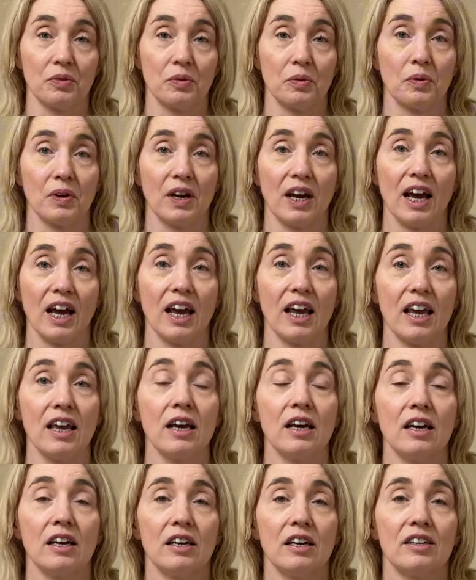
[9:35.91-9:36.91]
Okay,
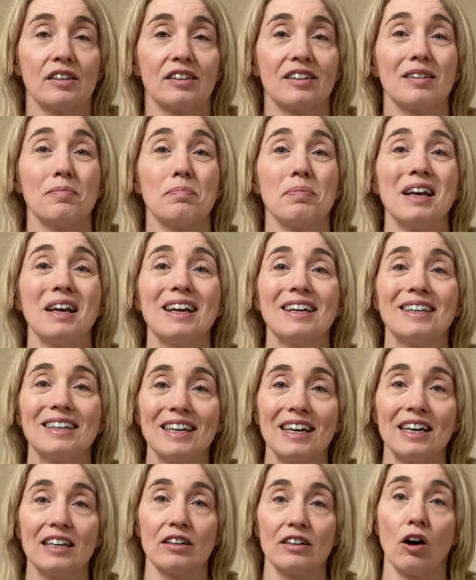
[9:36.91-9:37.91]

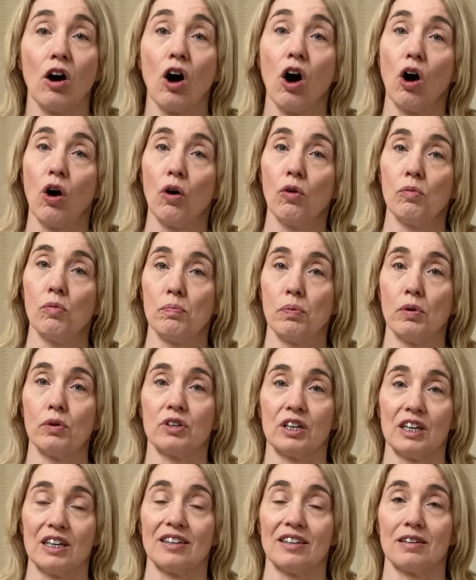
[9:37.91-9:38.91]
stability is a whole
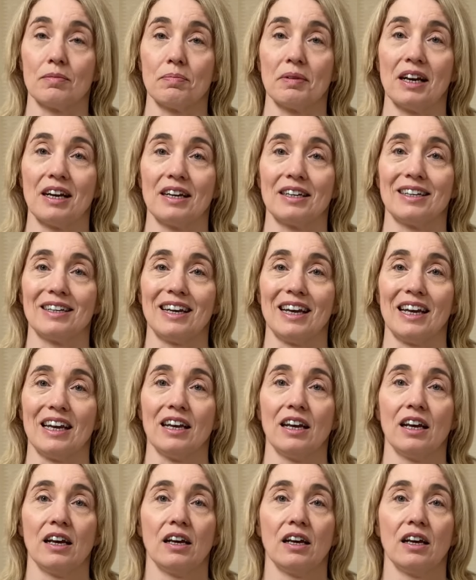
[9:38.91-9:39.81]
body stability.